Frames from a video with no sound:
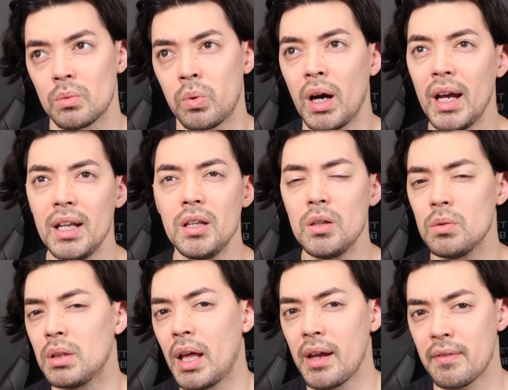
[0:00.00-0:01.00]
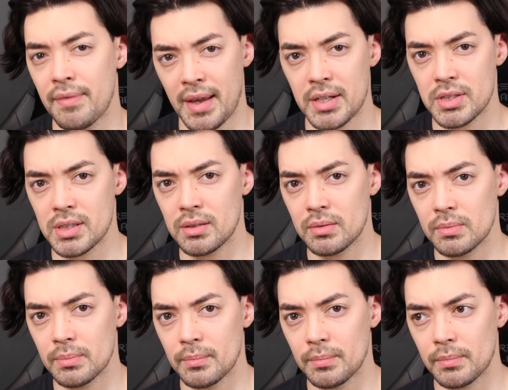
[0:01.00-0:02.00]
why do you like fashion?
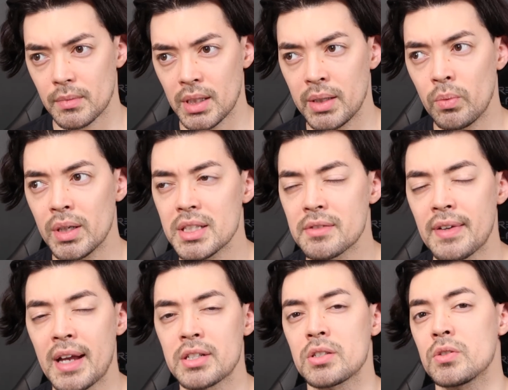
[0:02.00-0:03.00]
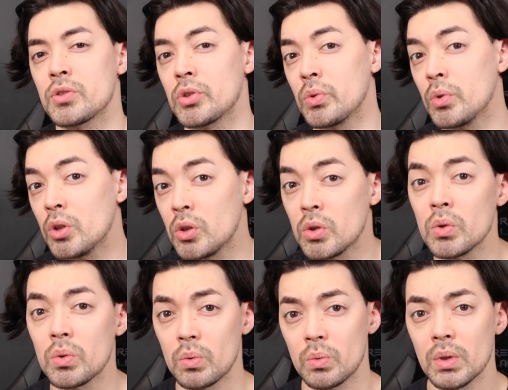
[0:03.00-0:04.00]
Like, what is fashion to
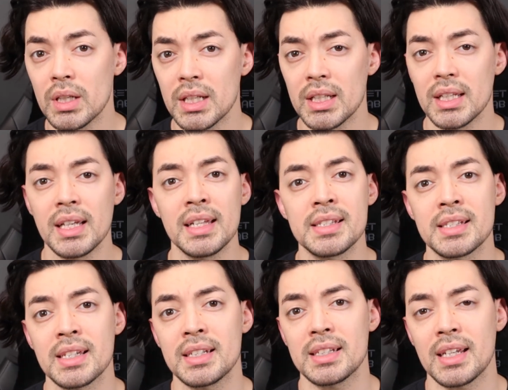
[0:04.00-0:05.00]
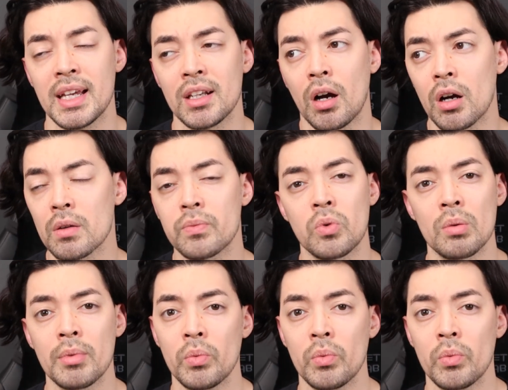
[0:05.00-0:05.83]
you? Is it an art form